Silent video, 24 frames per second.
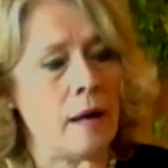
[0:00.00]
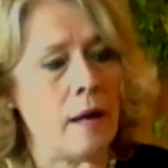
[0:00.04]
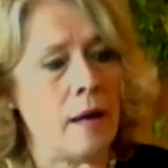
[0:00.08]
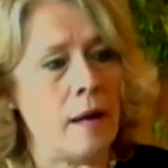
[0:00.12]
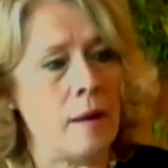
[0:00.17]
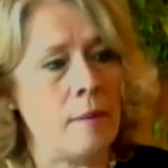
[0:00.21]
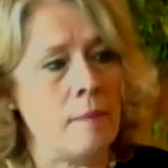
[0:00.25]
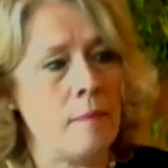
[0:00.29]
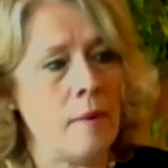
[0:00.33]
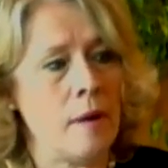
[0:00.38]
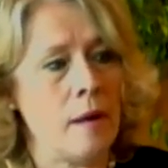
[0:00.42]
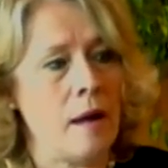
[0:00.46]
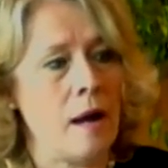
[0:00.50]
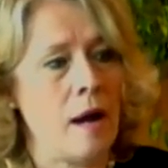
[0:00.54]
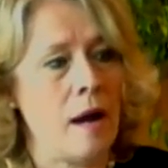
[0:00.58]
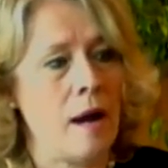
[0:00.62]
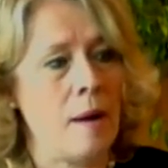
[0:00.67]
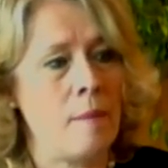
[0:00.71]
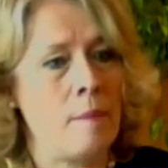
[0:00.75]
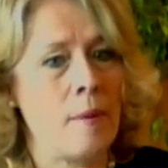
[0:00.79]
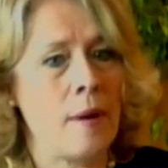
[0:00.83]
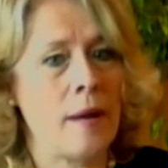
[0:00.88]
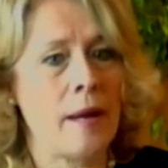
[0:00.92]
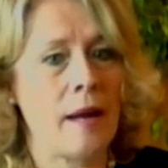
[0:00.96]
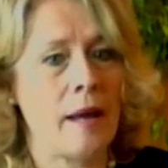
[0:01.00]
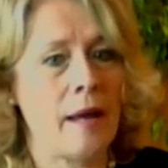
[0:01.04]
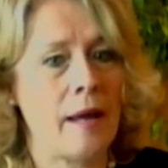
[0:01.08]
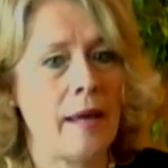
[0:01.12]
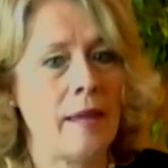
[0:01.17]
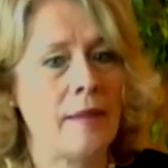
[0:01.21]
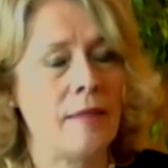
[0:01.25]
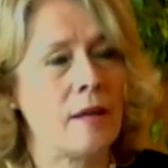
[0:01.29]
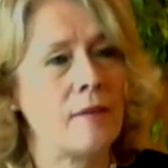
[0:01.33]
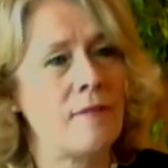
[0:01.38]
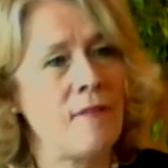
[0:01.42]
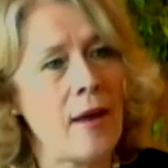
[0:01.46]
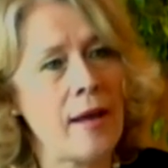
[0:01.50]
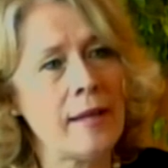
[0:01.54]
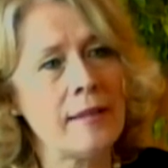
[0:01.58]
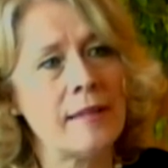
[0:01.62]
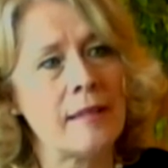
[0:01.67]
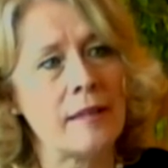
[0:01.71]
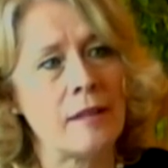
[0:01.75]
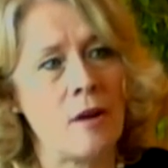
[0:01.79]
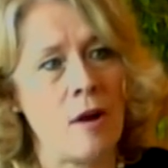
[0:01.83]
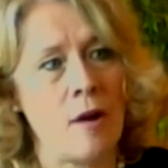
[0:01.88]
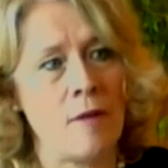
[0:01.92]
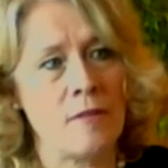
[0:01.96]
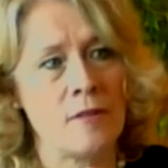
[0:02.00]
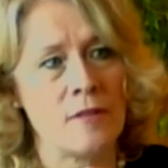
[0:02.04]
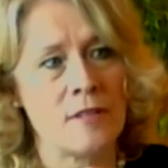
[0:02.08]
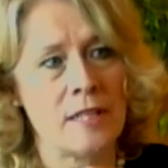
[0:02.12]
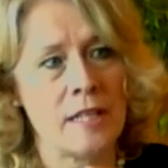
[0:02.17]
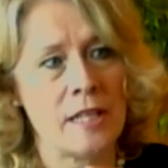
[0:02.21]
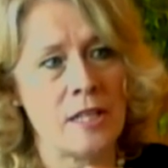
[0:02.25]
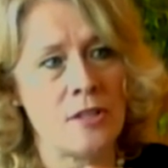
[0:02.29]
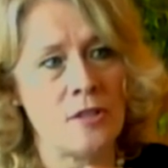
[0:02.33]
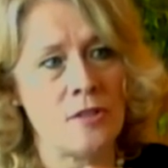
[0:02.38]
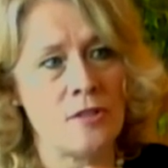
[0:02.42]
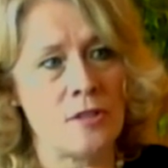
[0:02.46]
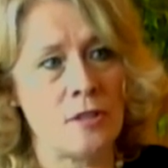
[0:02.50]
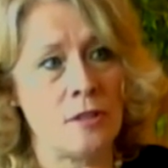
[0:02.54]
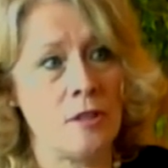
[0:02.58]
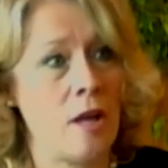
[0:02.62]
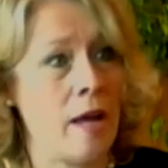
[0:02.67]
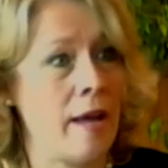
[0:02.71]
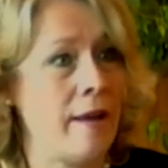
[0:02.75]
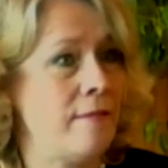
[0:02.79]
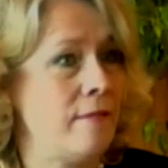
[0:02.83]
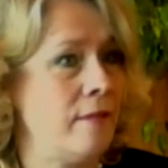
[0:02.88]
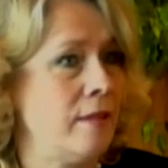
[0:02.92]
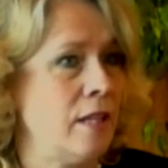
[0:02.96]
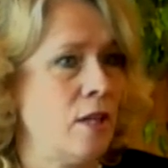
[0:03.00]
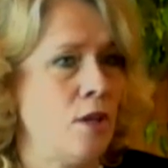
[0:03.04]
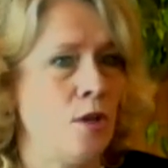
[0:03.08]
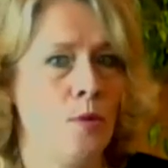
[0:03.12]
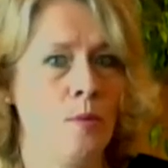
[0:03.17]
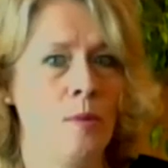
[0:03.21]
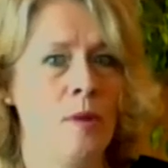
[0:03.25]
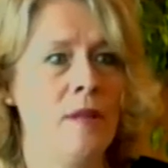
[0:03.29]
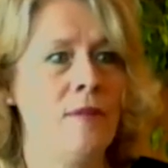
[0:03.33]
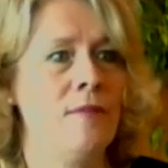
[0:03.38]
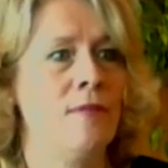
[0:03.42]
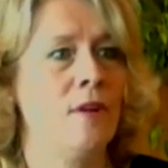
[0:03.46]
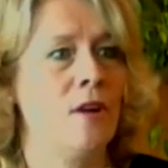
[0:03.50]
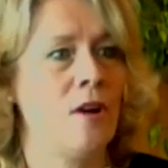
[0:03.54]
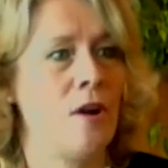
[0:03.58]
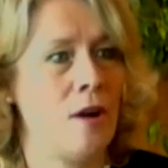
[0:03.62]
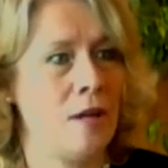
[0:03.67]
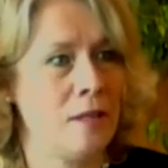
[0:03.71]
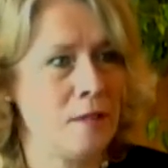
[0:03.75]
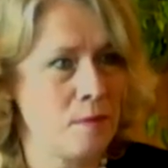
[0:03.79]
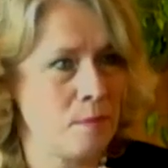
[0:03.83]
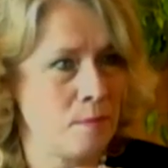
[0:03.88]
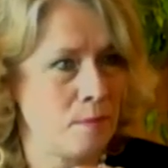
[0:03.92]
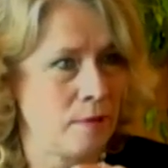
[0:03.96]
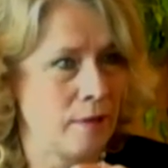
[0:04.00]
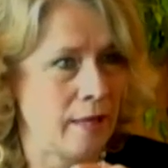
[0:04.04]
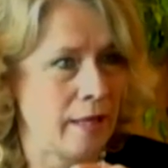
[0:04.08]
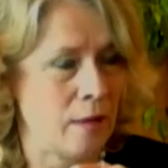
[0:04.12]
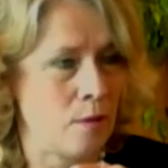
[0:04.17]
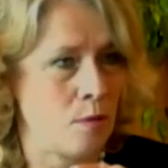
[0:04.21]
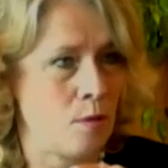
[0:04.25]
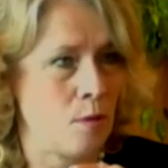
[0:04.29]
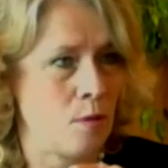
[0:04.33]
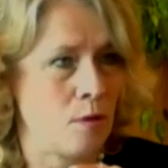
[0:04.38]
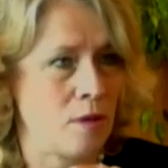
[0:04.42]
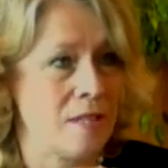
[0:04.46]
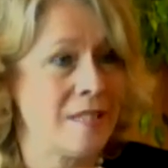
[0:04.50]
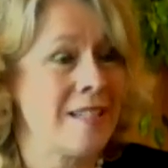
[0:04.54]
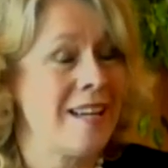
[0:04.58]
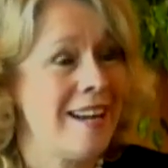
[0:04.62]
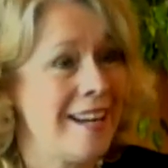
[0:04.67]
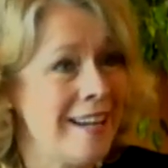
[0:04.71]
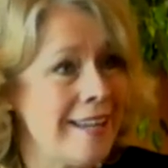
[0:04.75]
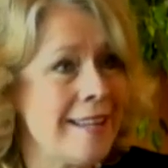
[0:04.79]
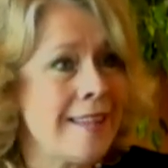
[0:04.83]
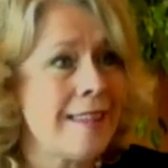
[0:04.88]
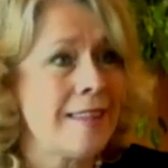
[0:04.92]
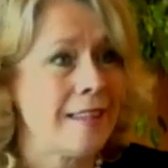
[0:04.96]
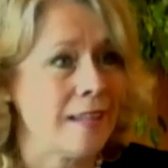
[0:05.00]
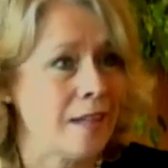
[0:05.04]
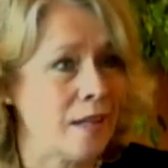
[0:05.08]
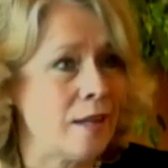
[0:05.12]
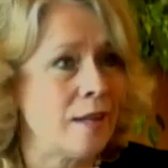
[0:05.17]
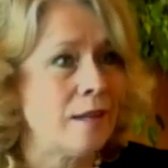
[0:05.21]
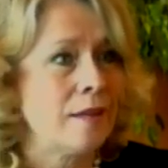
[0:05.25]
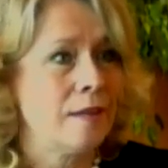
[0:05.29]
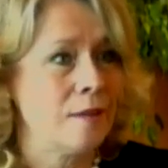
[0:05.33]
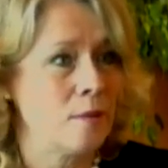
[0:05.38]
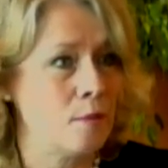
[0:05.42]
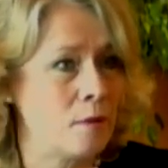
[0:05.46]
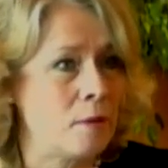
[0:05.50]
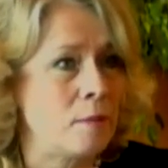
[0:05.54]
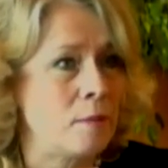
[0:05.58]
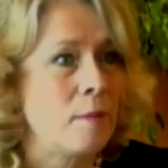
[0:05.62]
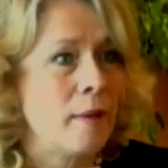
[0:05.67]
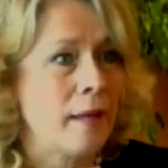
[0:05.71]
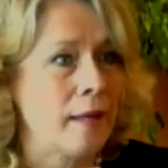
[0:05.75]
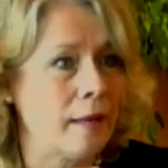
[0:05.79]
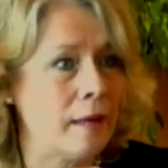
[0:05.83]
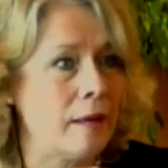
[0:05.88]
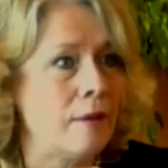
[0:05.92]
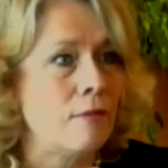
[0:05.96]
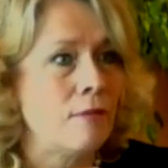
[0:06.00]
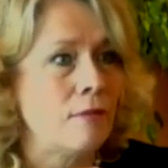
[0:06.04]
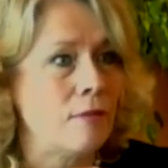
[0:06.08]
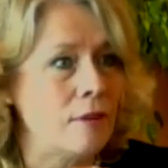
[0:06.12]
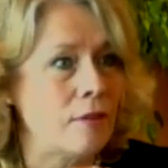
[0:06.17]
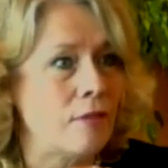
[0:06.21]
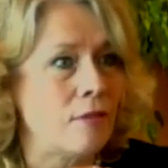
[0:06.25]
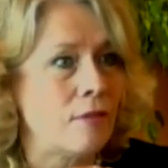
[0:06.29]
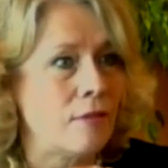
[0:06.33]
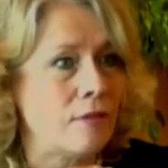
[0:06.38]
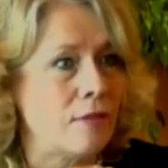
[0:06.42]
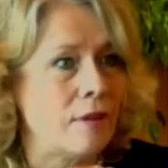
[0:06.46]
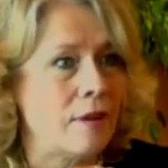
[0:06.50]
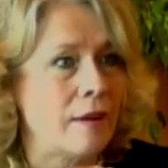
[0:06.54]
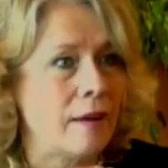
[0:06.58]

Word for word: Um, but the fact that the conversation's alive and that you would even contemplate quotas, I think, would make a difference.